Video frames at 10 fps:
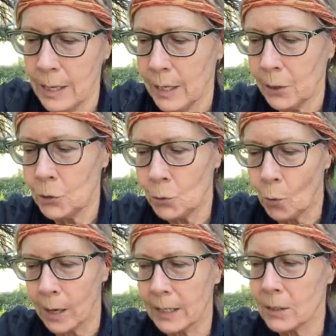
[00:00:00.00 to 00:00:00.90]
is you'd
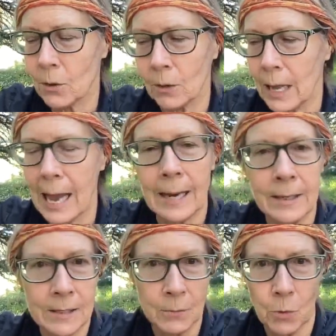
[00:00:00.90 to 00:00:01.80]
want to start adding
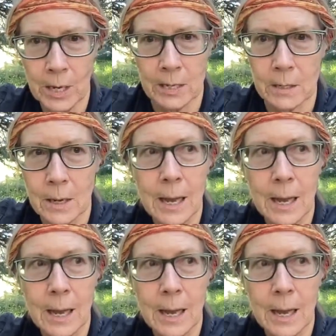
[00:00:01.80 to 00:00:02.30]
some weight